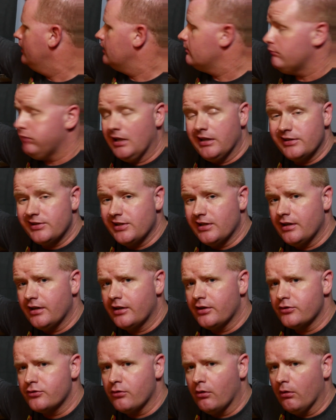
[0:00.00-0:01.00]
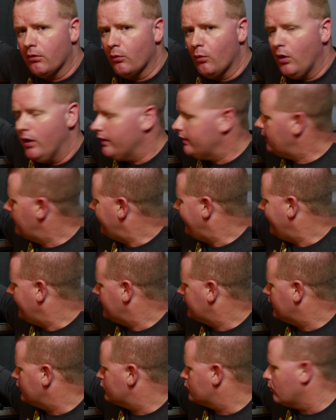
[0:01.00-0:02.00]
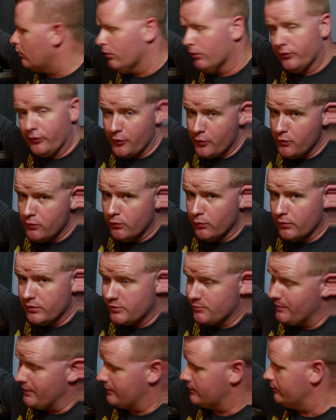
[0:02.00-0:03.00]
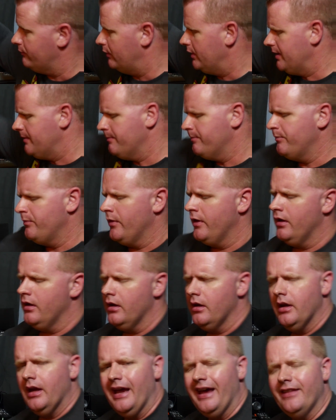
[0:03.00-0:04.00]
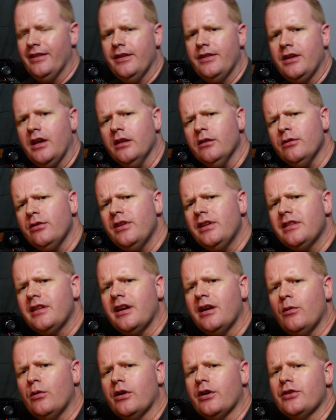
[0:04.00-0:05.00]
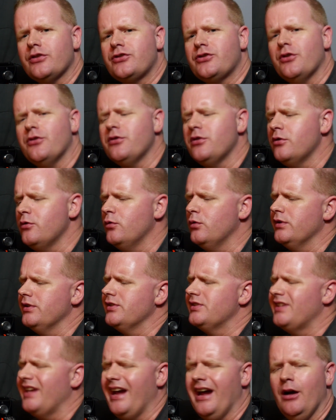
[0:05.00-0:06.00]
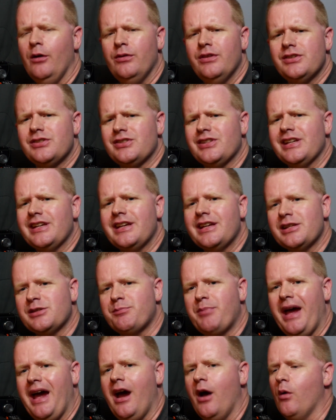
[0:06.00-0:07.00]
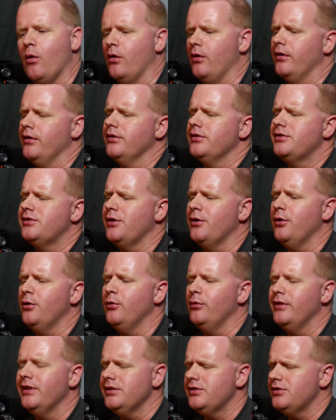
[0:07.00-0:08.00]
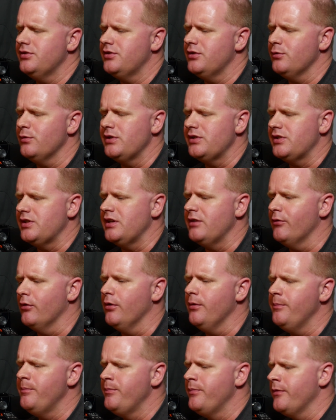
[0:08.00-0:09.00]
Plugs into controller 1 and controller 2, respectively. And then the other thing that I wanted to show you was how this thing gets power. So this is the receiver.